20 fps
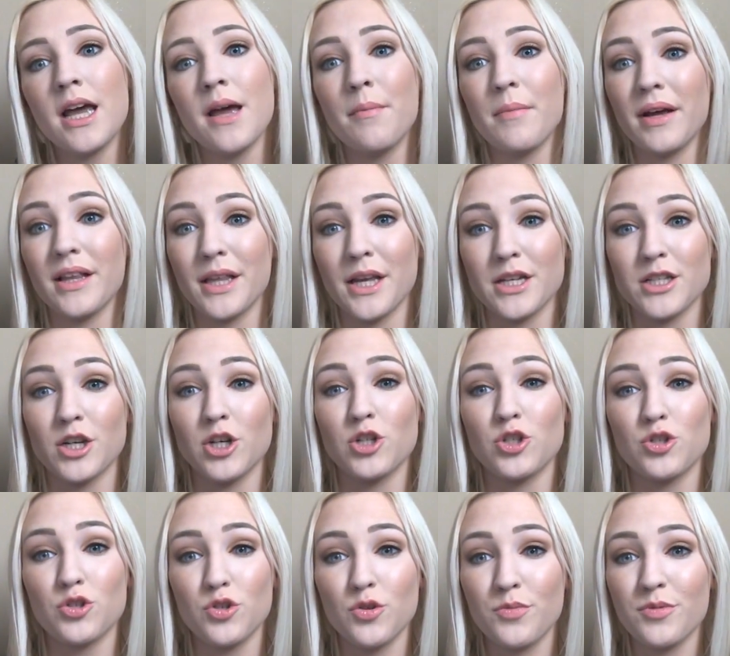my legs are
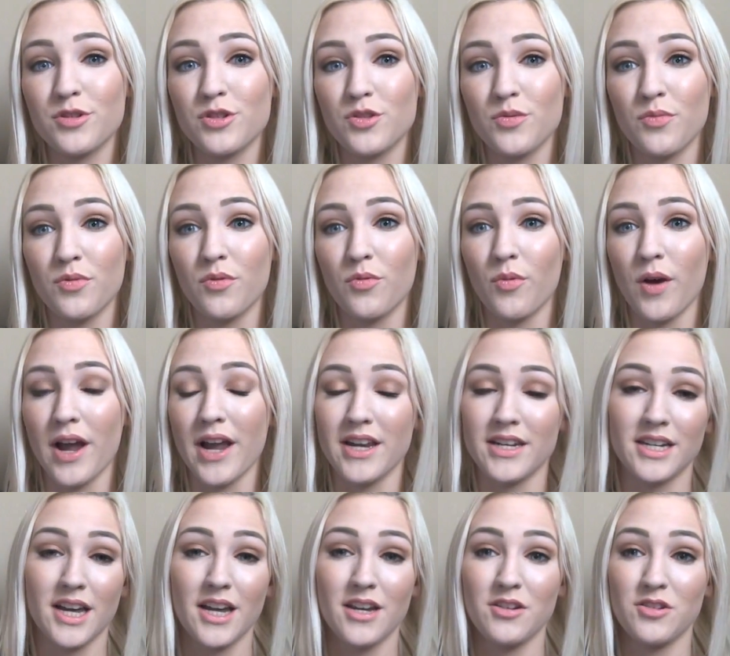super white.
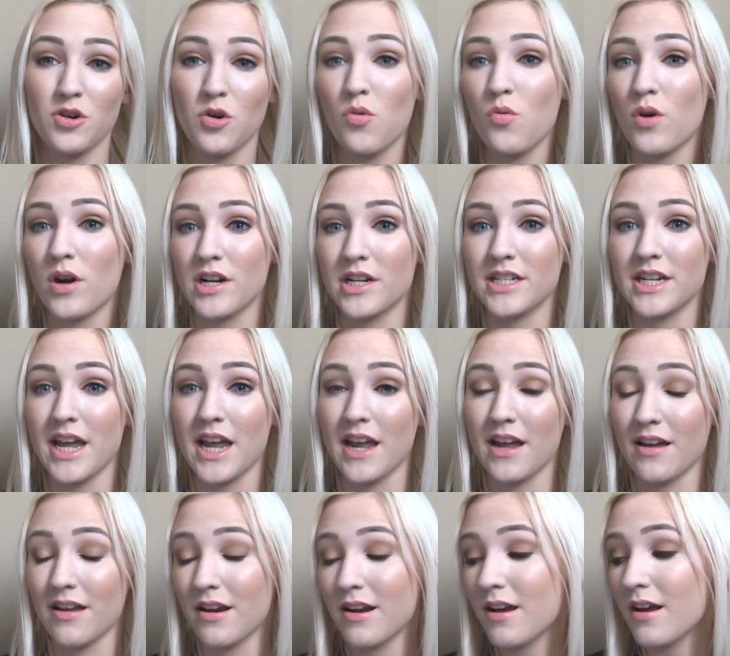I don't want to
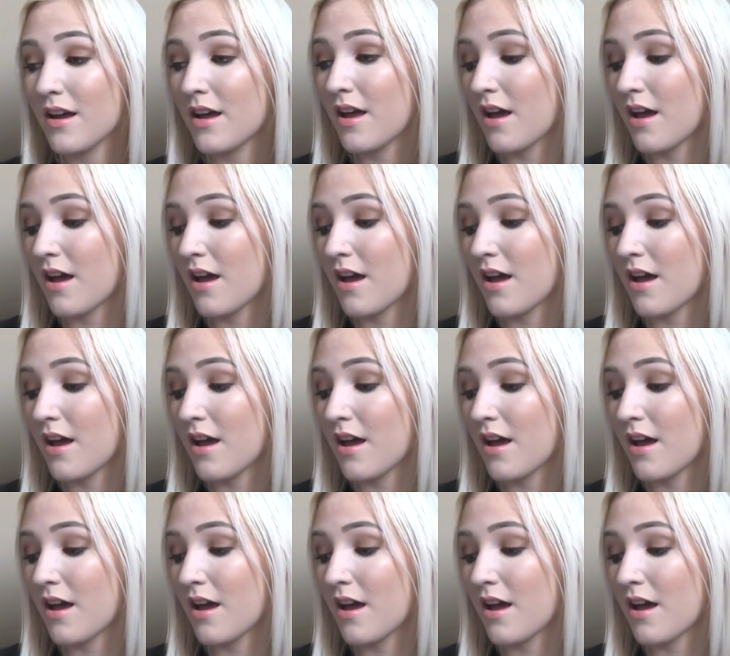tan.